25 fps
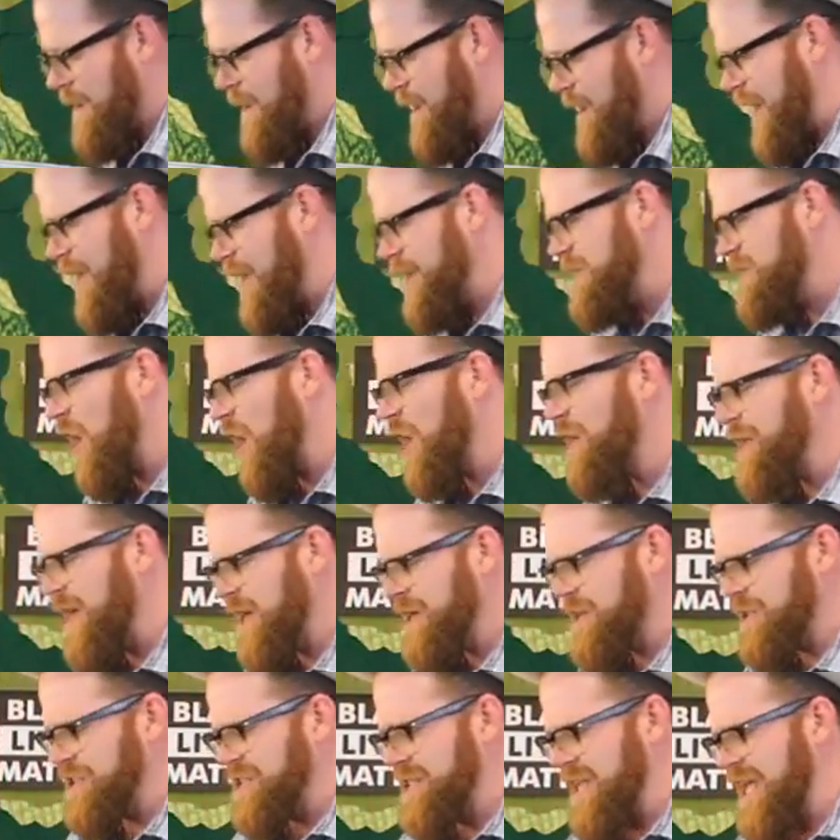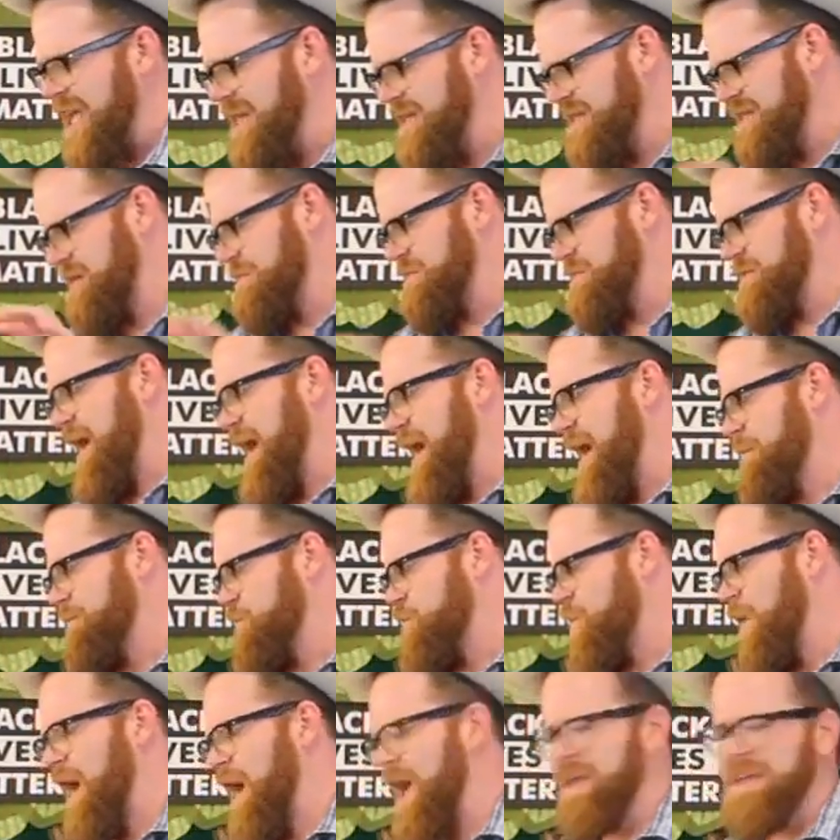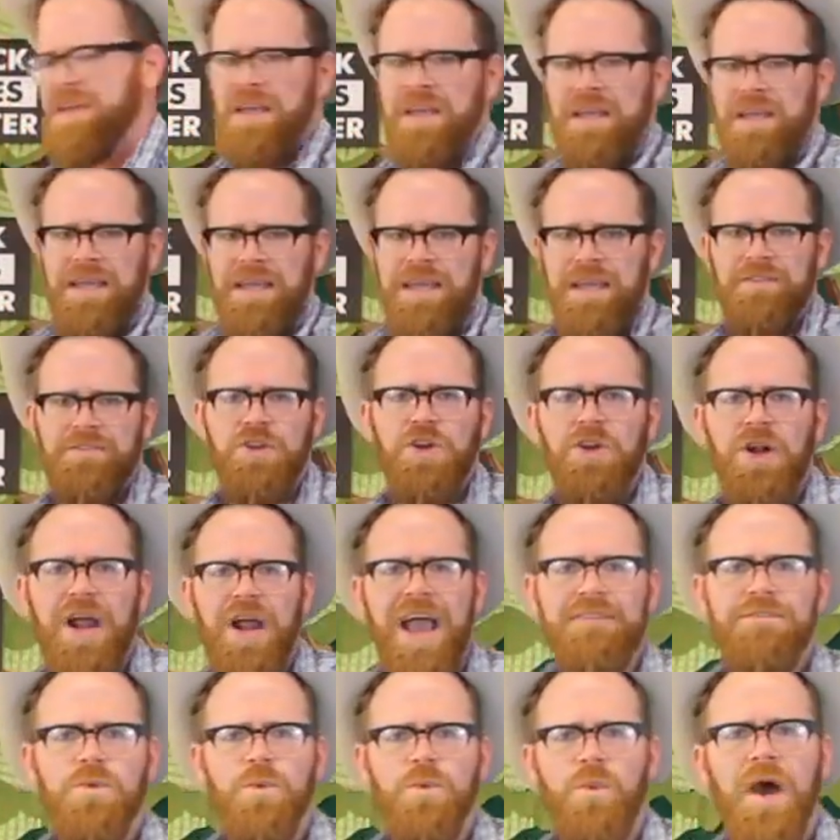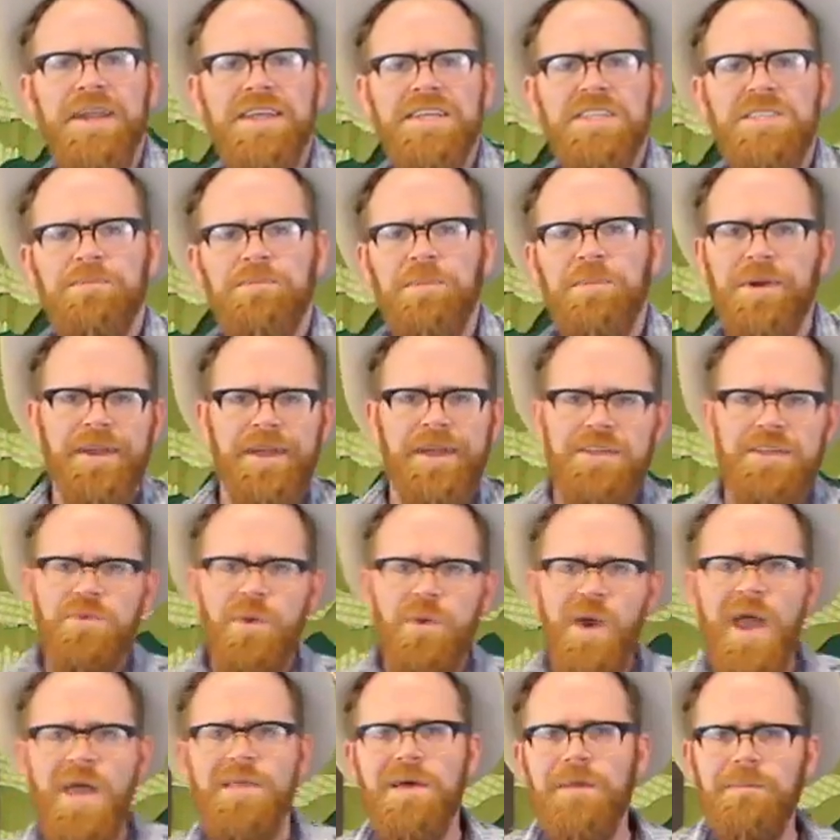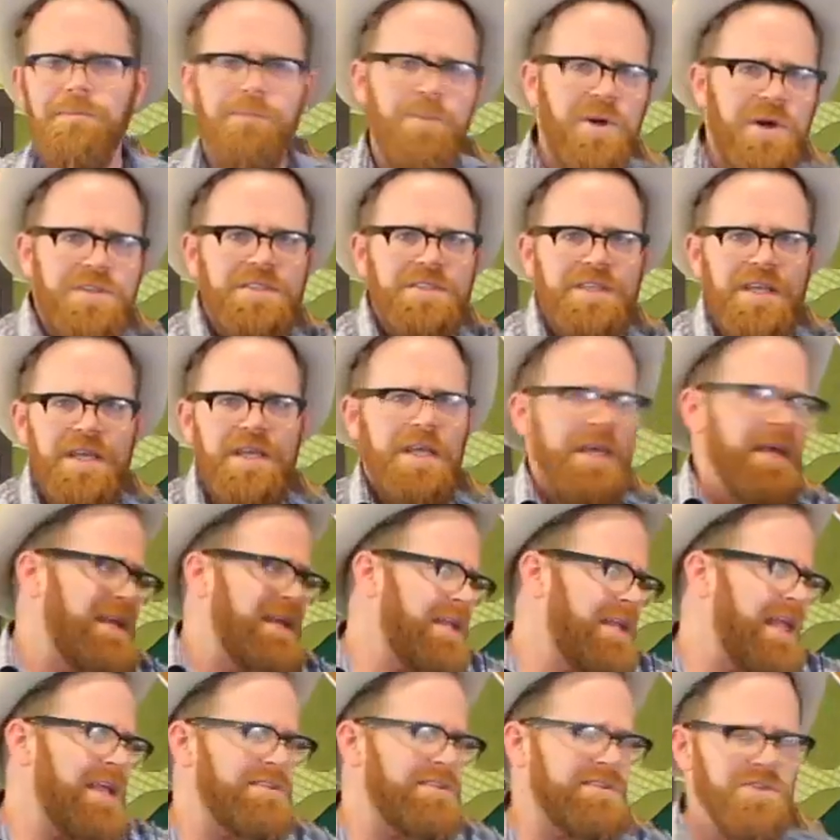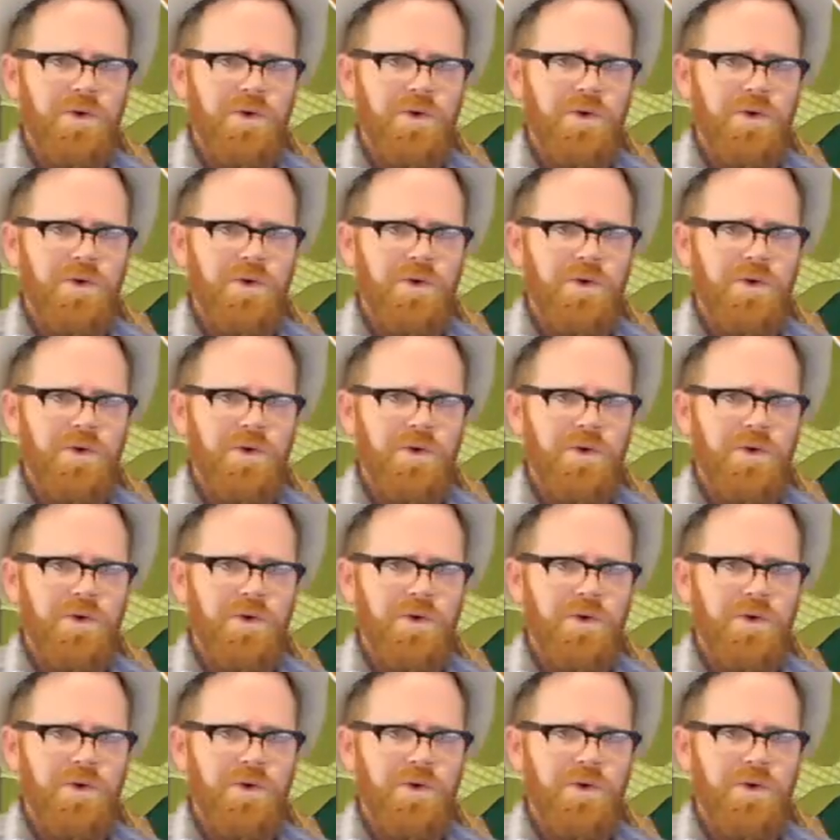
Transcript: And it's hard to understand sometimes why, if you're having one experience, why the person next